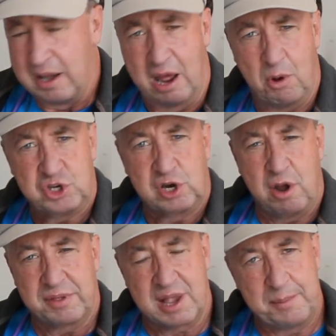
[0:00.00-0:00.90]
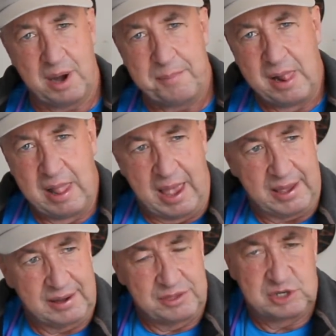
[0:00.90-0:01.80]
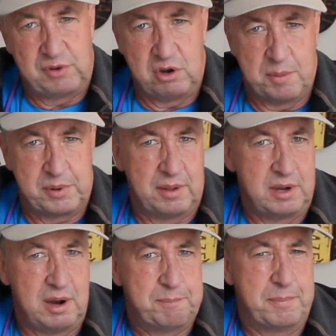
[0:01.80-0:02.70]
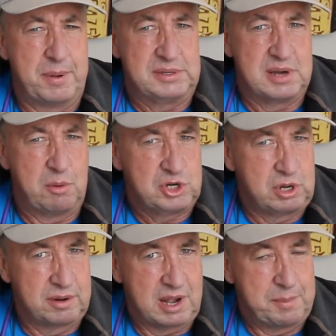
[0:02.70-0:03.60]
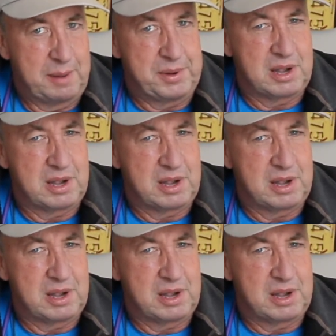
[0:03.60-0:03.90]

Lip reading: Now, I want you to know that coming up, I got to get this video up and on the air, but I want you to know that coming up in a